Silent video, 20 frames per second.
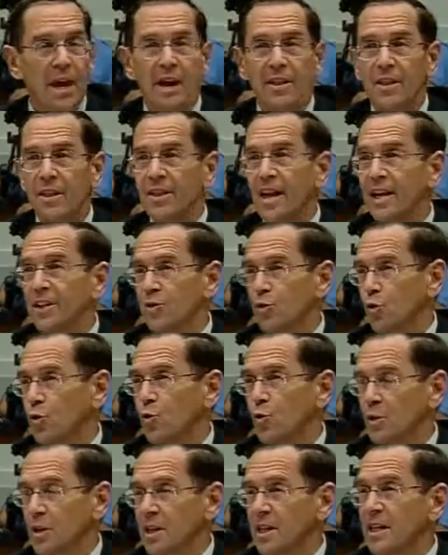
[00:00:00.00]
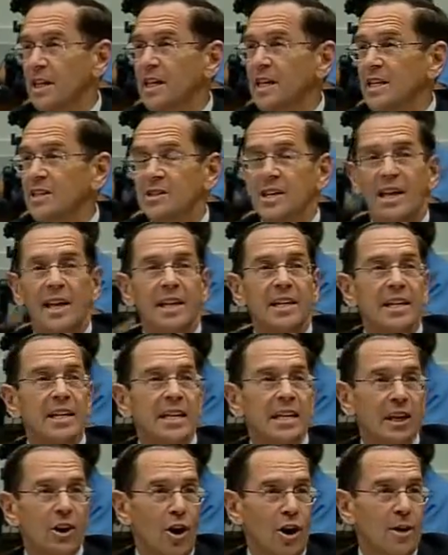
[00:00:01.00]
Now that truly is an
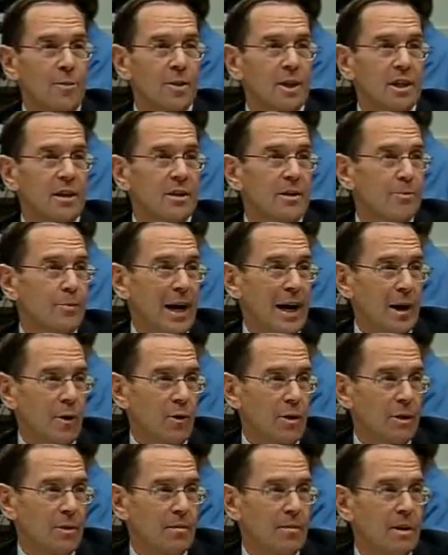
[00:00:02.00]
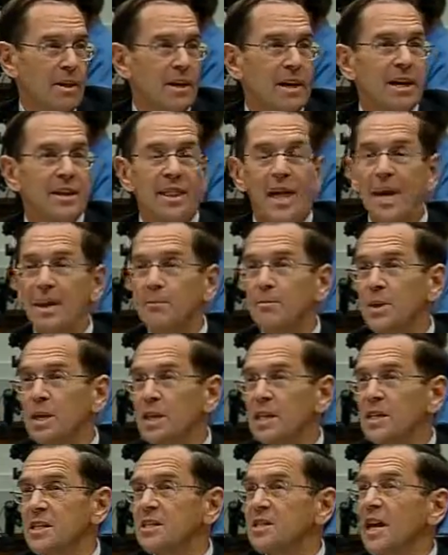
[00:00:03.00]
alarming power. That
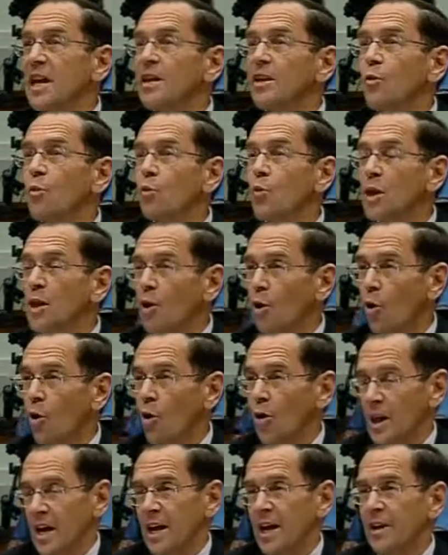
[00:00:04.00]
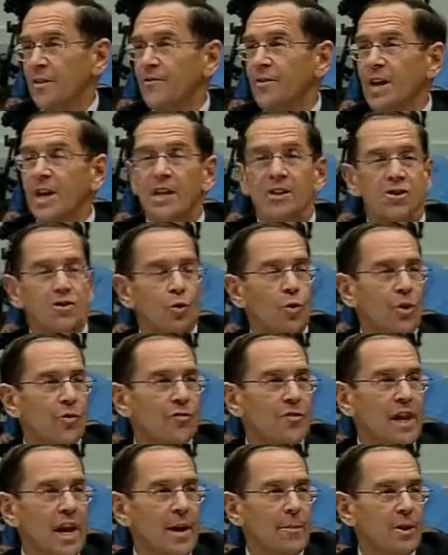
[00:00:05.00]
means that we all have a sword
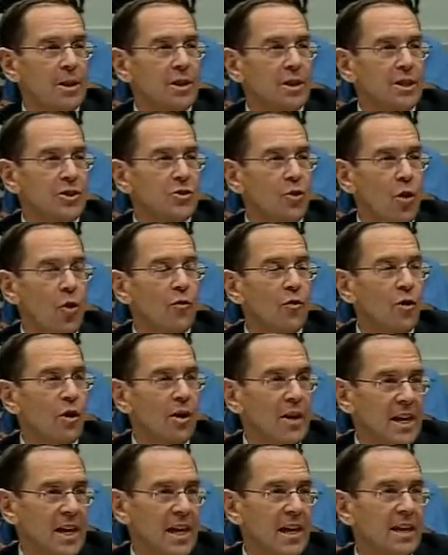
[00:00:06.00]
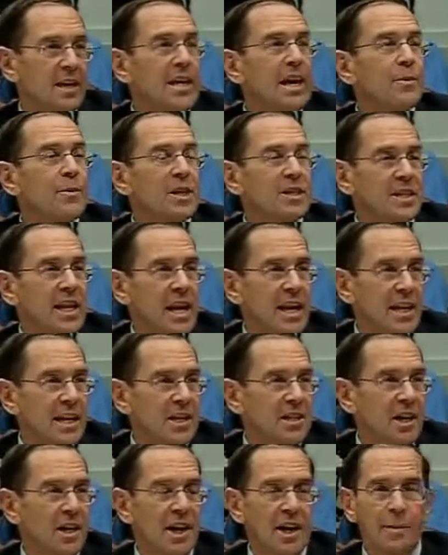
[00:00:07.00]
of Damocles over our head, because
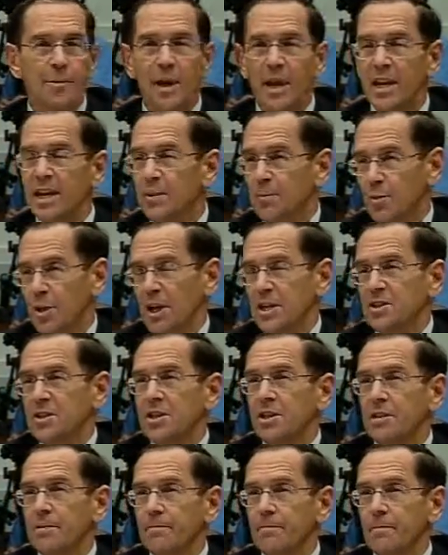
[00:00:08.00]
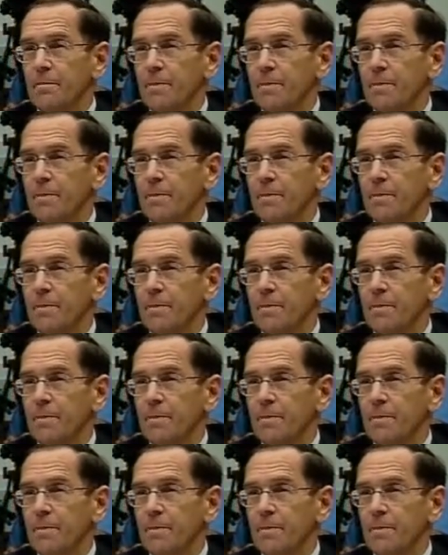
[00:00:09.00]
anytime any president